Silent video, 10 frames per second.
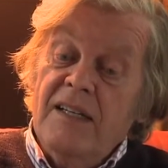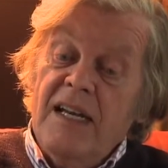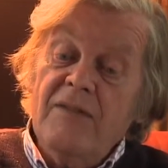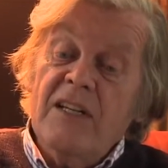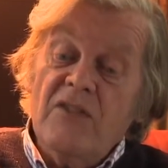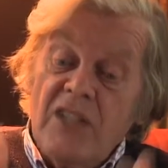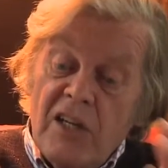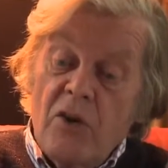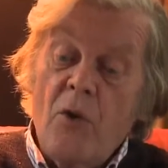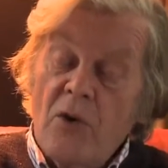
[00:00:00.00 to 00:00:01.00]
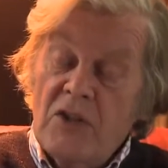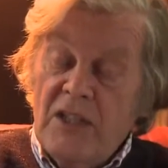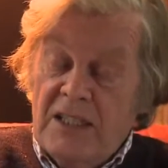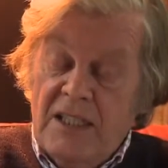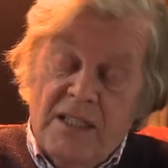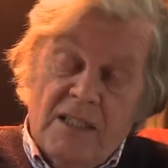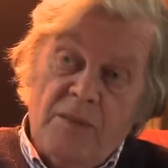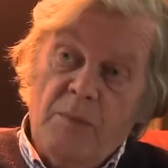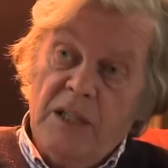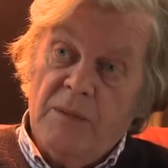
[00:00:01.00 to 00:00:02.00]
even as he launched this
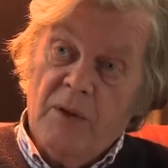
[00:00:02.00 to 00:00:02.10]
latest peace